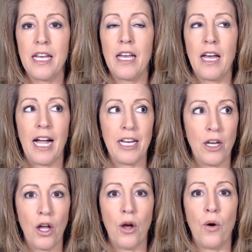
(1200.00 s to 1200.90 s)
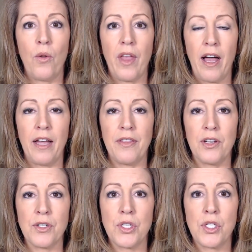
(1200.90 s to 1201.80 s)
I know that
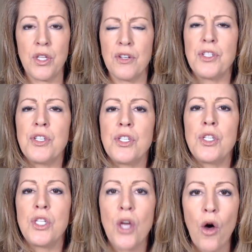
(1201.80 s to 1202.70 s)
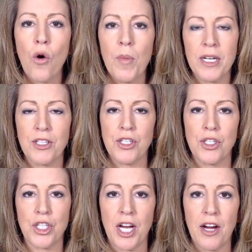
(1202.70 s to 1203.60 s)
there's just so much to
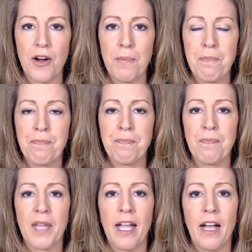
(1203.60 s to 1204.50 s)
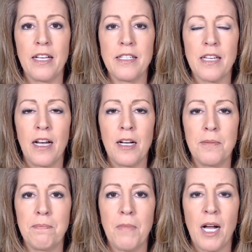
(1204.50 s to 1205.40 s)
share, and
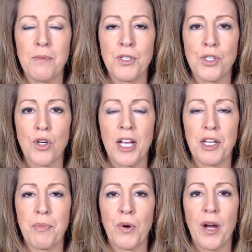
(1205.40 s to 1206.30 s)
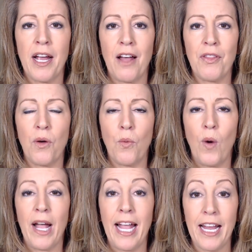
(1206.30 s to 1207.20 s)
I'm just trying to pray on the
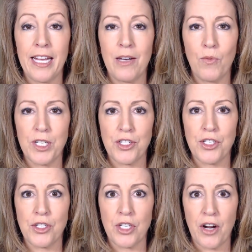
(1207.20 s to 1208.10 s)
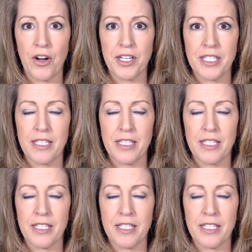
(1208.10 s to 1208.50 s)
way in which to share it.